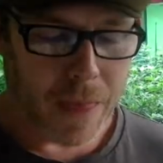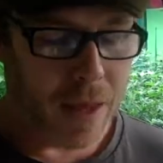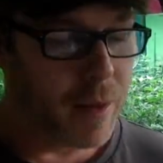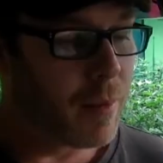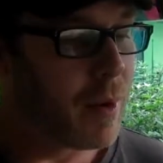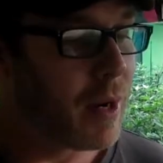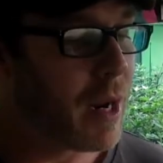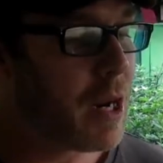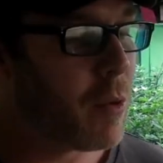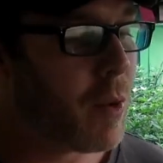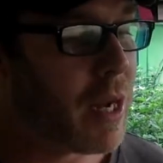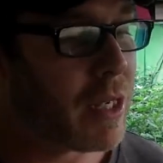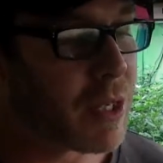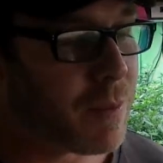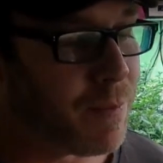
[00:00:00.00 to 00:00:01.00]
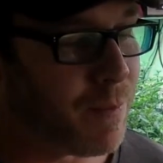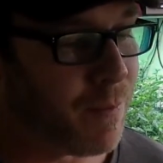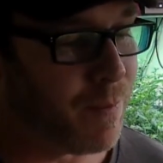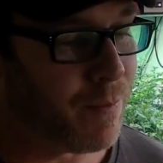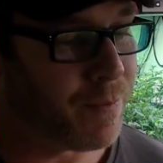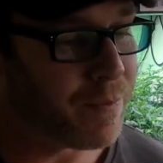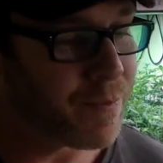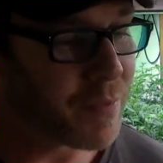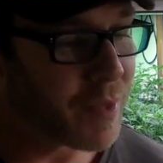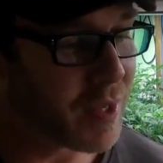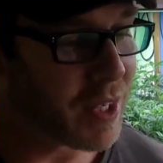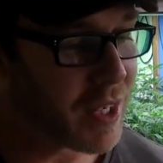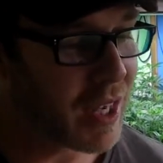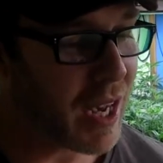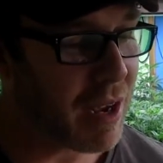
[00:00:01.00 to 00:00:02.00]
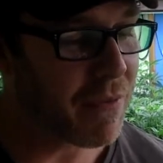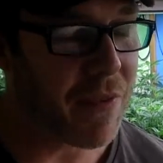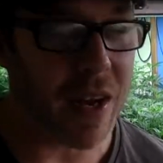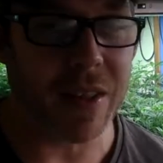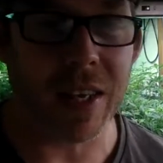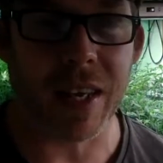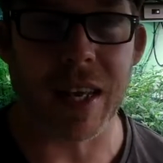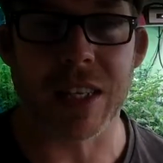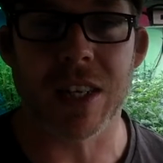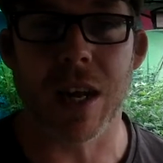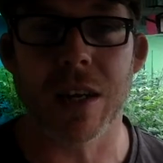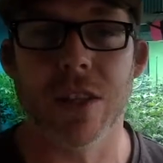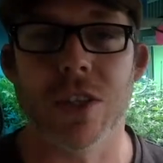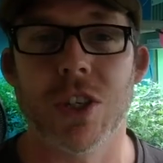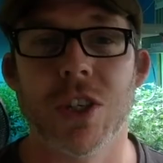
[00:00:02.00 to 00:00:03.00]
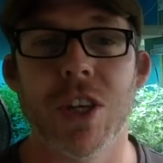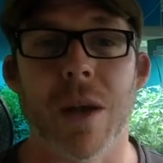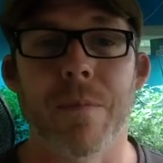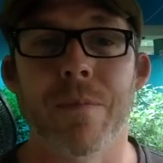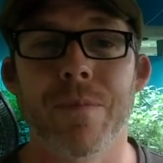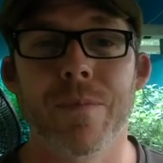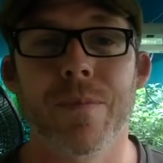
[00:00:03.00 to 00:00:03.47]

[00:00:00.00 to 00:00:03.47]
But anyways, this guy finally gets onto the ship,